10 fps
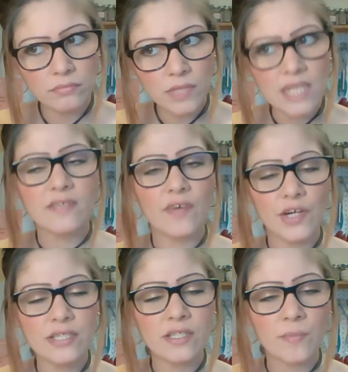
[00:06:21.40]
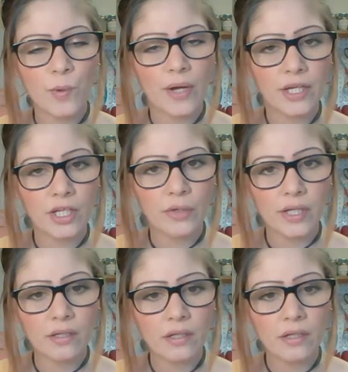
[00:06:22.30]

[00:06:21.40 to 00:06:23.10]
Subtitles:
It's a very simple way to do it.